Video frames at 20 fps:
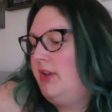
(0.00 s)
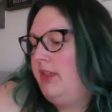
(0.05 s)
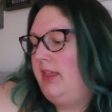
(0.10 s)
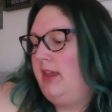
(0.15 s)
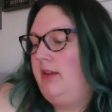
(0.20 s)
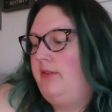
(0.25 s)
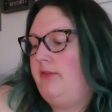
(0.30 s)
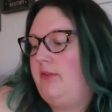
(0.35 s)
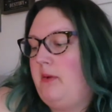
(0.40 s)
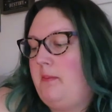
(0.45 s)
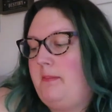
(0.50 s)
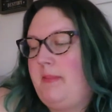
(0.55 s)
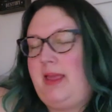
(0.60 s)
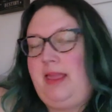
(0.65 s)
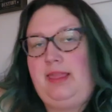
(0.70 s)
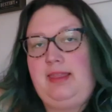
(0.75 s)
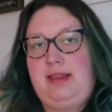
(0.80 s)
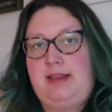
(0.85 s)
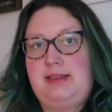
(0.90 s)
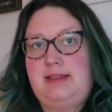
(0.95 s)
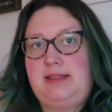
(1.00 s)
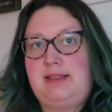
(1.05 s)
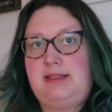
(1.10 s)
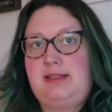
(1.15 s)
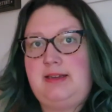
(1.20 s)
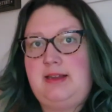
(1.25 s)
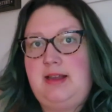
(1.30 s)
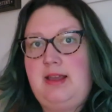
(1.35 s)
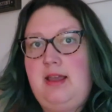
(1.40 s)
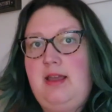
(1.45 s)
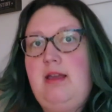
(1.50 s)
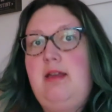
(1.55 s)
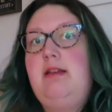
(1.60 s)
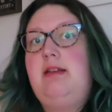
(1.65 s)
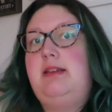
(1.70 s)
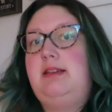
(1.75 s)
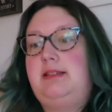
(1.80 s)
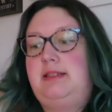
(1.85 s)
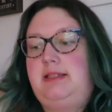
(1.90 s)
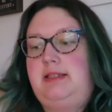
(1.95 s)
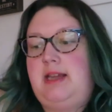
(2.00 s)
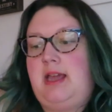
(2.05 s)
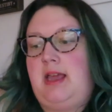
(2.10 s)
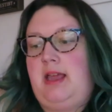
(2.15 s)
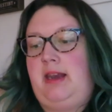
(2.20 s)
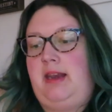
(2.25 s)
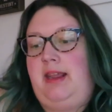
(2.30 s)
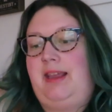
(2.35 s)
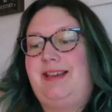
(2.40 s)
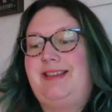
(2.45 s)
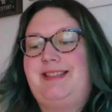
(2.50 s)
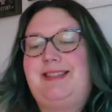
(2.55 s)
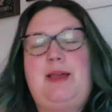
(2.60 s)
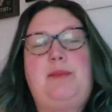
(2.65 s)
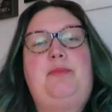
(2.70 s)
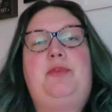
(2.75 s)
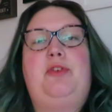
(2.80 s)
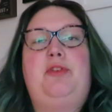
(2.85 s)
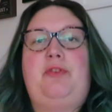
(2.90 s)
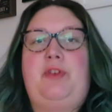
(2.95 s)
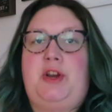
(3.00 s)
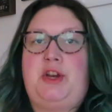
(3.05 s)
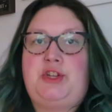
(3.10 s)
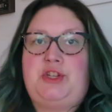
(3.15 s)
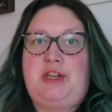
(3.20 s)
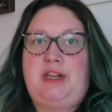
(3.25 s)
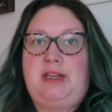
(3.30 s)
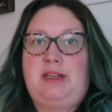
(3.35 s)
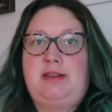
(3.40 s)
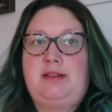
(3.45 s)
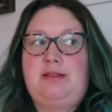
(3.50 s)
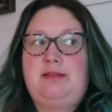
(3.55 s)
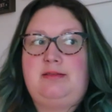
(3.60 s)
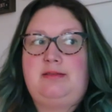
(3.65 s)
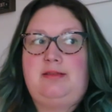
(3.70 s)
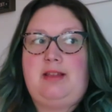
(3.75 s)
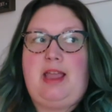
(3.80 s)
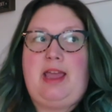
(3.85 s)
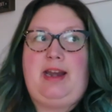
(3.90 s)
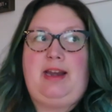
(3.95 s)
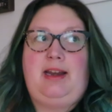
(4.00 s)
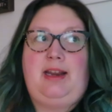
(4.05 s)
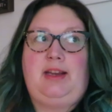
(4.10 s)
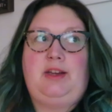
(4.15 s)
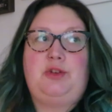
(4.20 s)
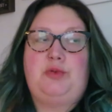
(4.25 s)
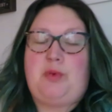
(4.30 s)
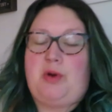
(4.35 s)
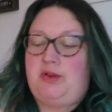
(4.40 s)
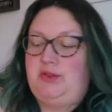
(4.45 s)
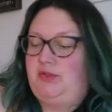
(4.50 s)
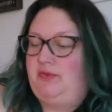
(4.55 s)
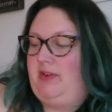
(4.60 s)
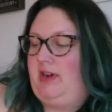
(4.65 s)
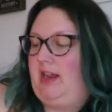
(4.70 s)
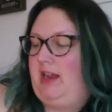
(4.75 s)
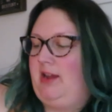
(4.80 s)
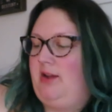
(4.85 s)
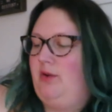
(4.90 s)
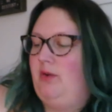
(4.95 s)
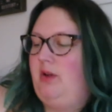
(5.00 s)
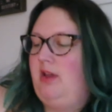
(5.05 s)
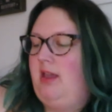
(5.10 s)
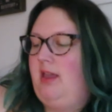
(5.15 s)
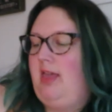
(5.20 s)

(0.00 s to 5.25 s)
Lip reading: everything from my list is done except for finishing editing tomorrow's video.